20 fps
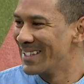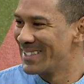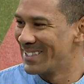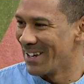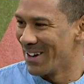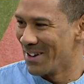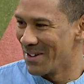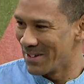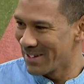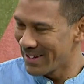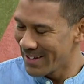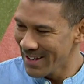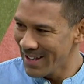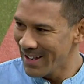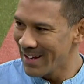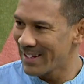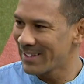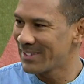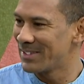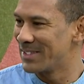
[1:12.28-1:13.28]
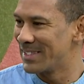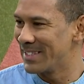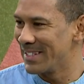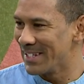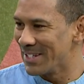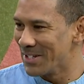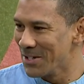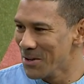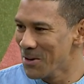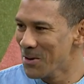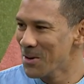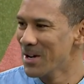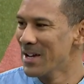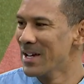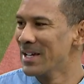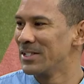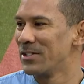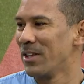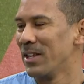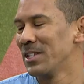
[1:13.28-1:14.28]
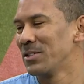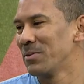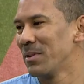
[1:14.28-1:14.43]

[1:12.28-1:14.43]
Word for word: Oh, thank so, you. Yeah, I get to see you. So